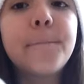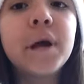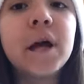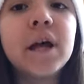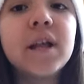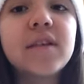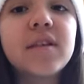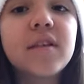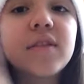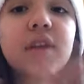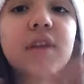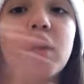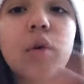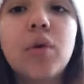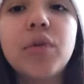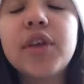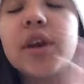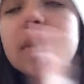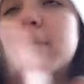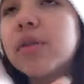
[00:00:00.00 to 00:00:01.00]
But the
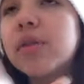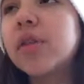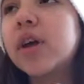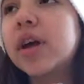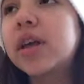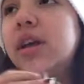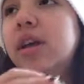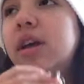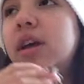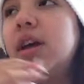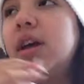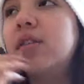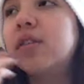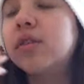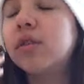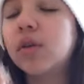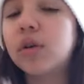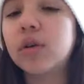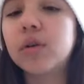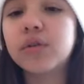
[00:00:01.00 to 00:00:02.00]
whole thing with Lucky, it's
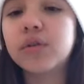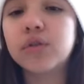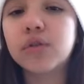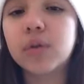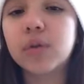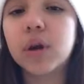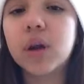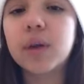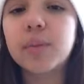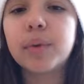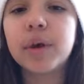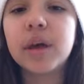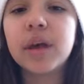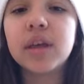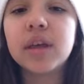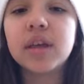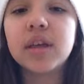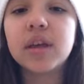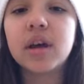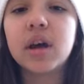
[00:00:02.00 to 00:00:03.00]
a long story,
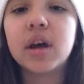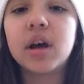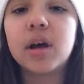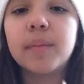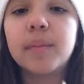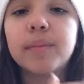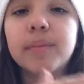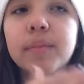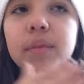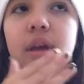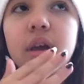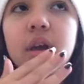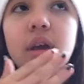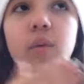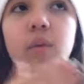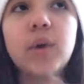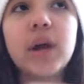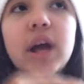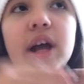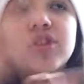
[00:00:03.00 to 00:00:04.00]
but
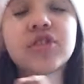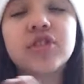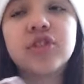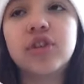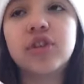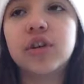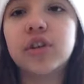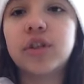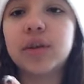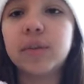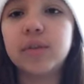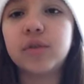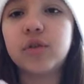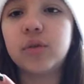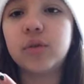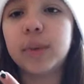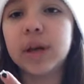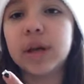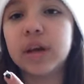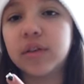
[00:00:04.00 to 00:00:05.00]
we actually took them
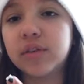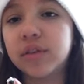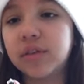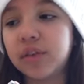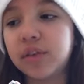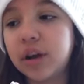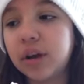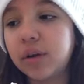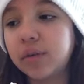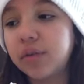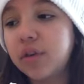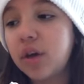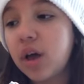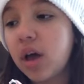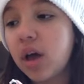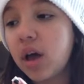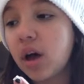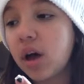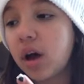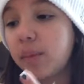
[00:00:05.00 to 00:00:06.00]
to my cousin's house,
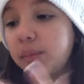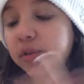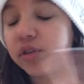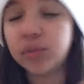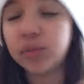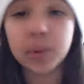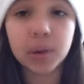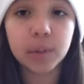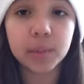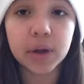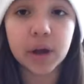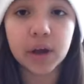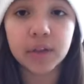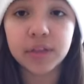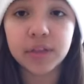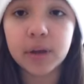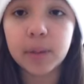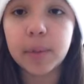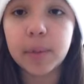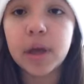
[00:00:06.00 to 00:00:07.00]
which is where we
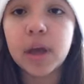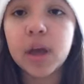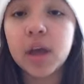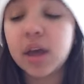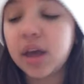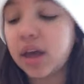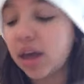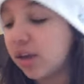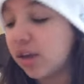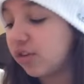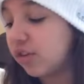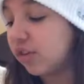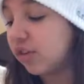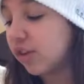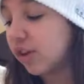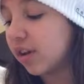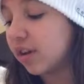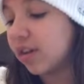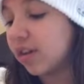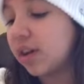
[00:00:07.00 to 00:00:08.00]
got them, and
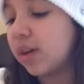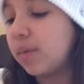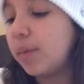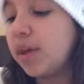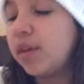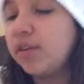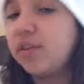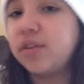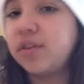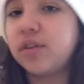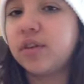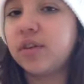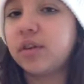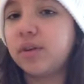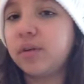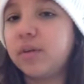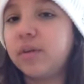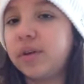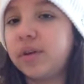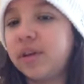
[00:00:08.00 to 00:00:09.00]
she's gonna lick me,
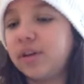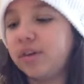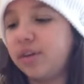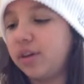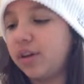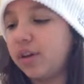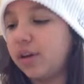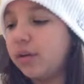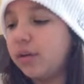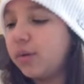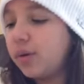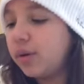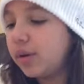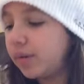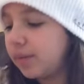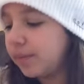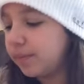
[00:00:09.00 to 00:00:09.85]
so here you go.